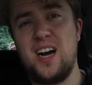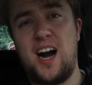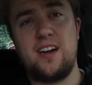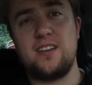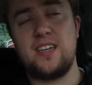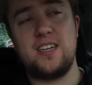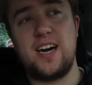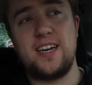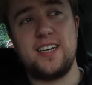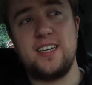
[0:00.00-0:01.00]
I don't think you
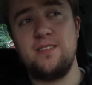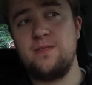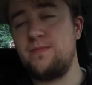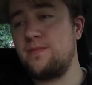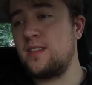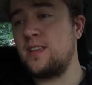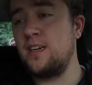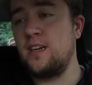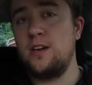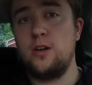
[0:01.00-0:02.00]
guys did.
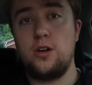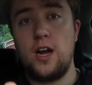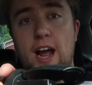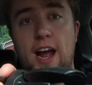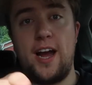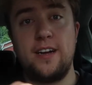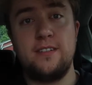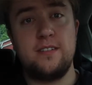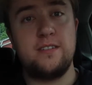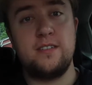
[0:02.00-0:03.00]
And
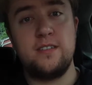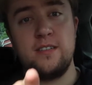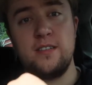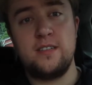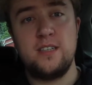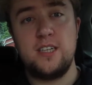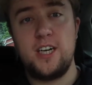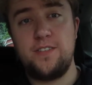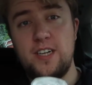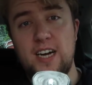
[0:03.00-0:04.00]

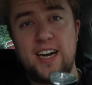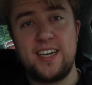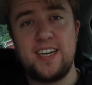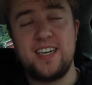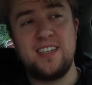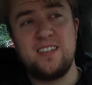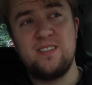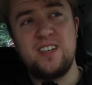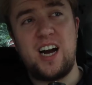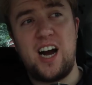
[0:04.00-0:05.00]
if you guys did,
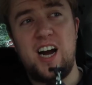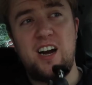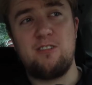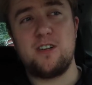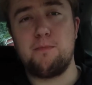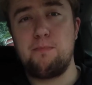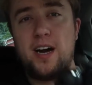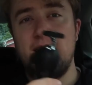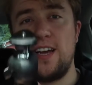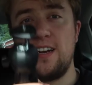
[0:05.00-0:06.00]
I will
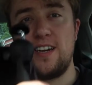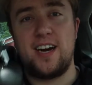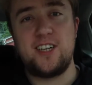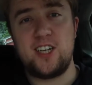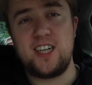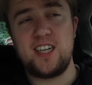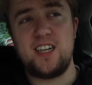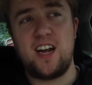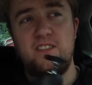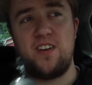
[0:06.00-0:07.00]
bet that you guys
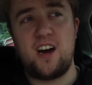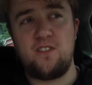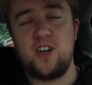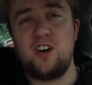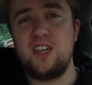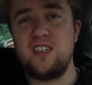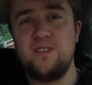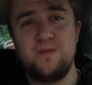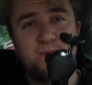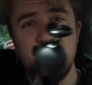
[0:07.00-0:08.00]
cheated and back forward.
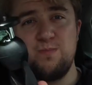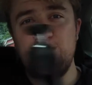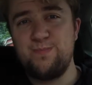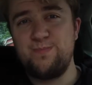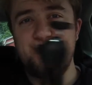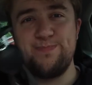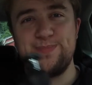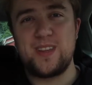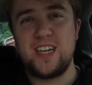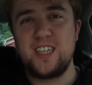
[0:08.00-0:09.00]

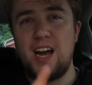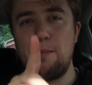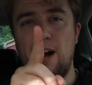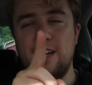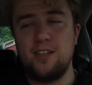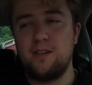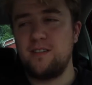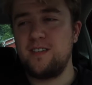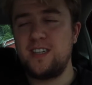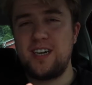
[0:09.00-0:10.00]
Mm-mm, shame on
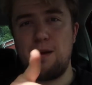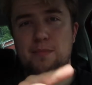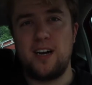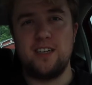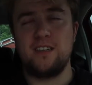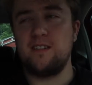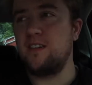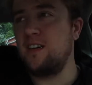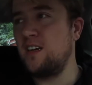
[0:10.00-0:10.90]
you, shame on you.